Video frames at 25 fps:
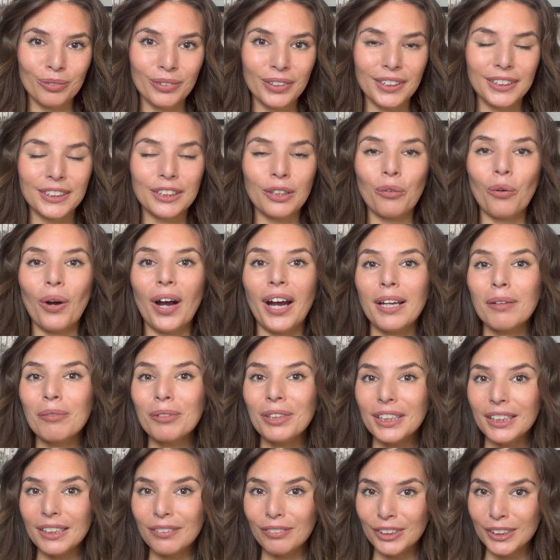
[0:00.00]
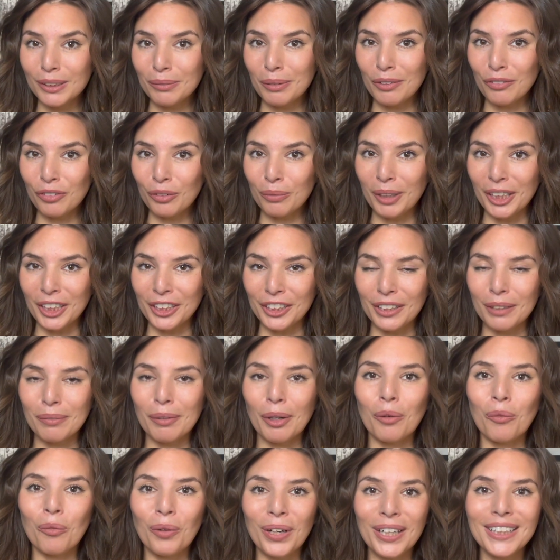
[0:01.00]
So I'm going to give you some information
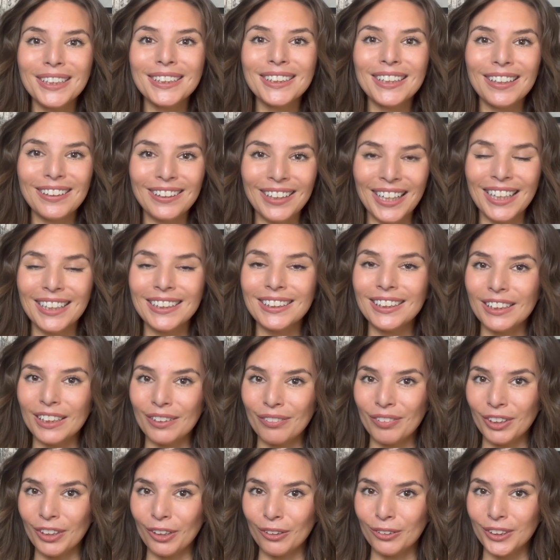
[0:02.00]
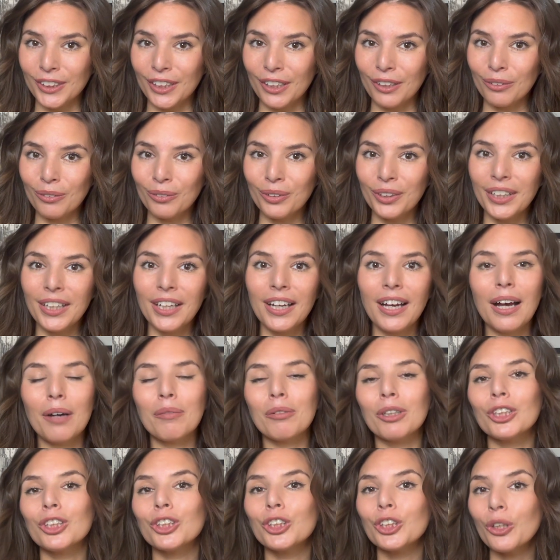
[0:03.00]
about what it's like to live in LOSO. I'm
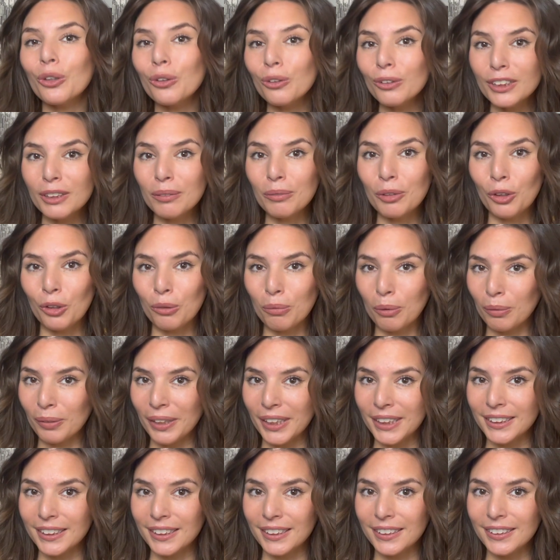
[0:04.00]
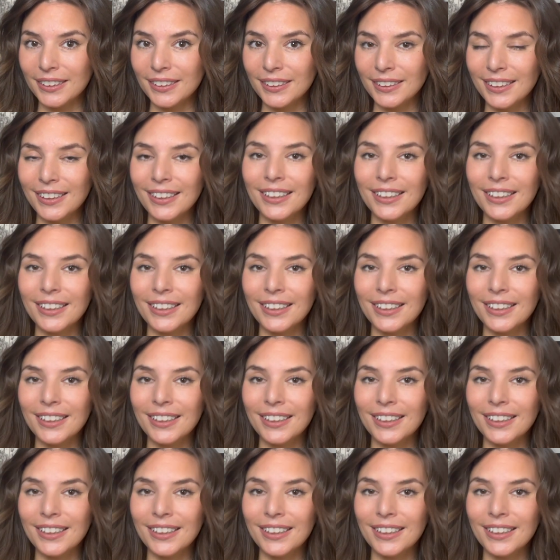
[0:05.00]
going to show you some notable places,